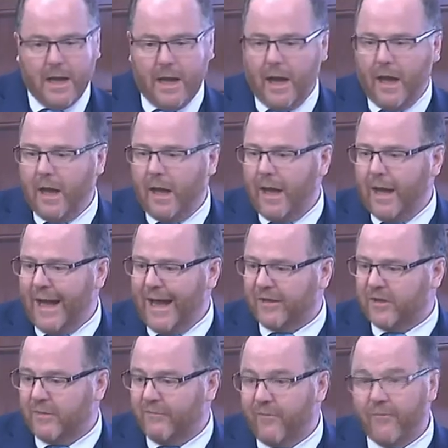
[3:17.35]

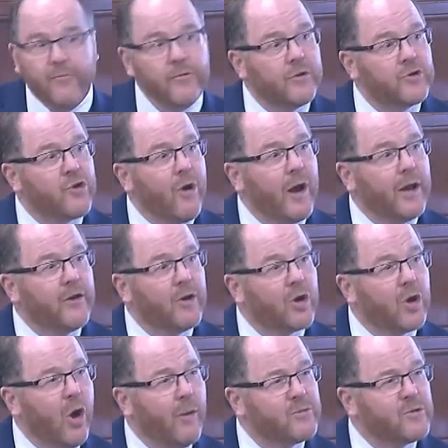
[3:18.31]
as enshrined
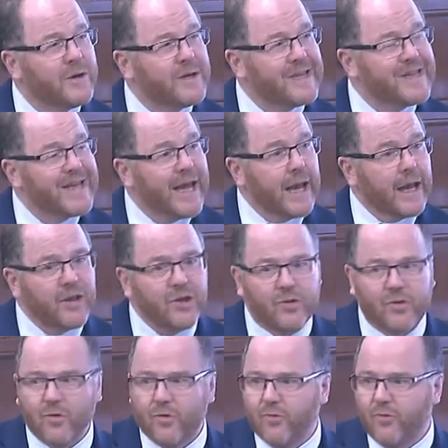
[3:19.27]
at COP26,
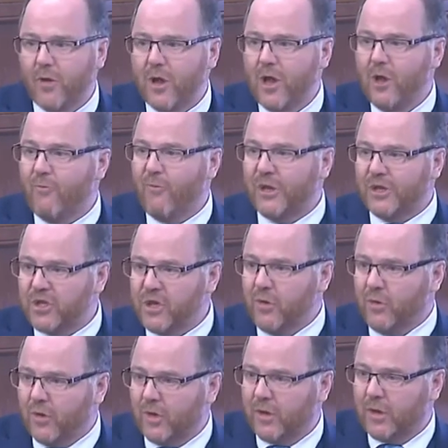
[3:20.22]
to
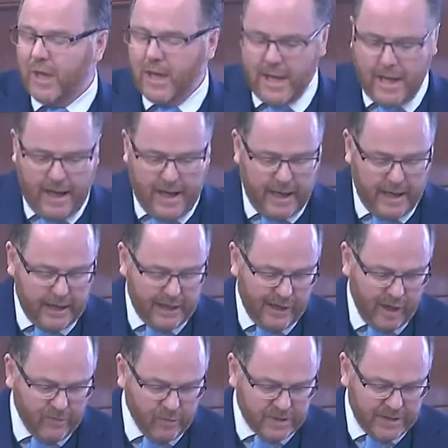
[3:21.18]
reduce
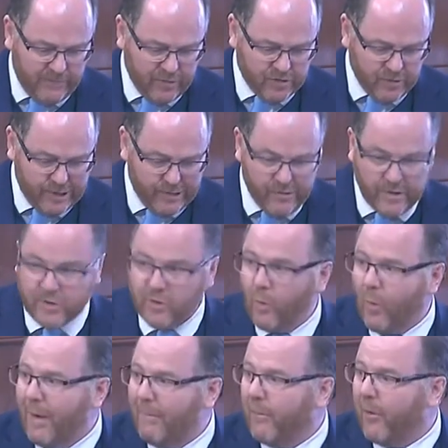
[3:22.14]
global temperature increase to
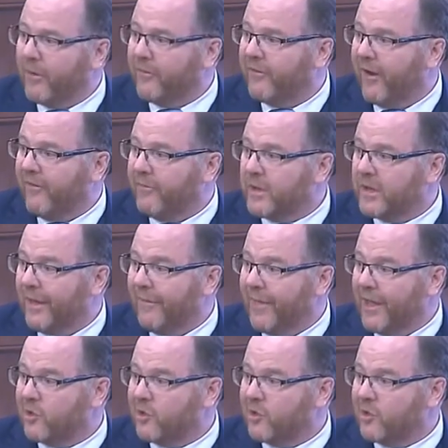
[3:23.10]
1.5%.